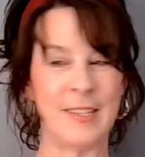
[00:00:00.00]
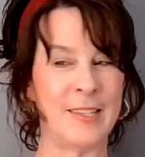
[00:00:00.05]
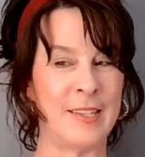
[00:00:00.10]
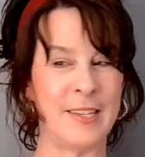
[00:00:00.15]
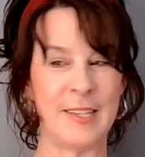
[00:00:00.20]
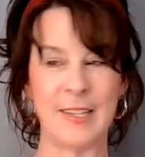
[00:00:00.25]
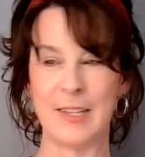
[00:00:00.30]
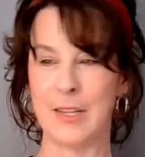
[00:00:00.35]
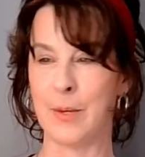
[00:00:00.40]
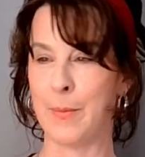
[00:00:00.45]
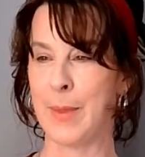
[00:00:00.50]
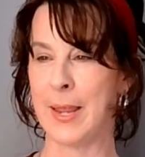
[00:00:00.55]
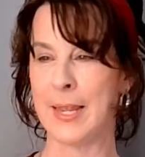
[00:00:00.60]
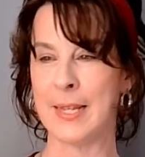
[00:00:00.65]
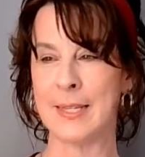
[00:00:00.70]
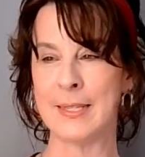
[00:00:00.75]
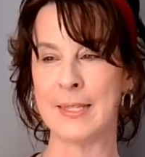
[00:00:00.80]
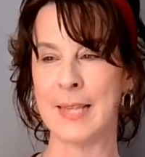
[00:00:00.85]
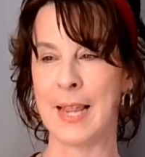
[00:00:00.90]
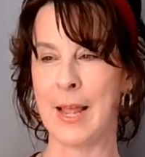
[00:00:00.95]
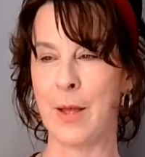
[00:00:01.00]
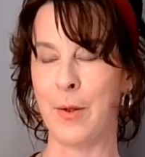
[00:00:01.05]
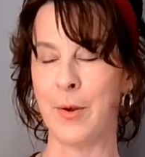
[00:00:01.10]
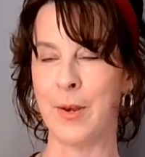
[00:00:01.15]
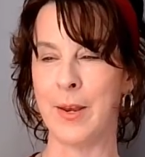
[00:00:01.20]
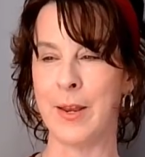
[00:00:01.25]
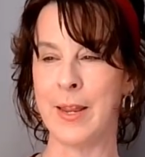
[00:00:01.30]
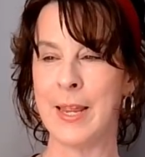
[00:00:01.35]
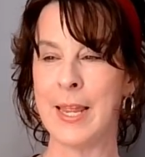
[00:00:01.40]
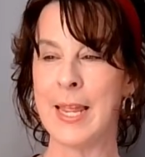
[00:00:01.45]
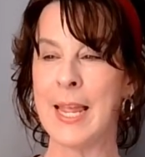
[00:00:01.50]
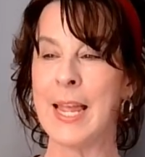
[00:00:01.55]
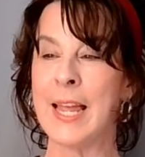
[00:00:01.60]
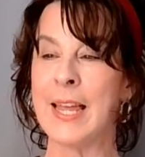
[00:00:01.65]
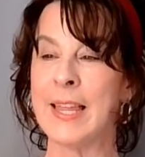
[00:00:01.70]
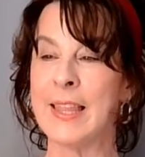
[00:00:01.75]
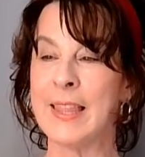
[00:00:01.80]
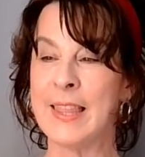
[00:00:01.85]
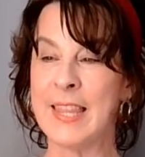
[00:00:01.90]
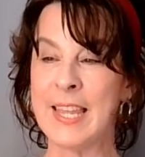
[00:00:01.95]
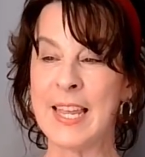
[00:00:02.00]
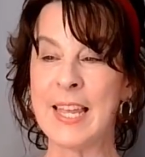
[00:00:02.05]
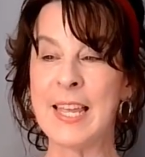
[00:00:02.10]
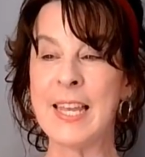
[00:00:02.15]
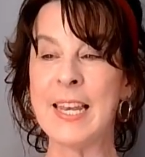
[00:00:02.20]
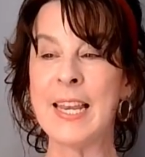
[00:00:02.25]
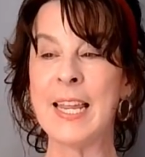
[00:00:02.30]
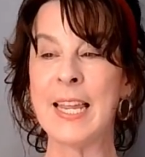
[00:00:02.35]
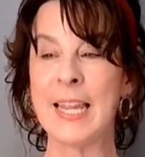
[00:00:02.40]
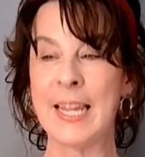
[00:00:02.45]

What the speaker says: Didn't make a sound. Then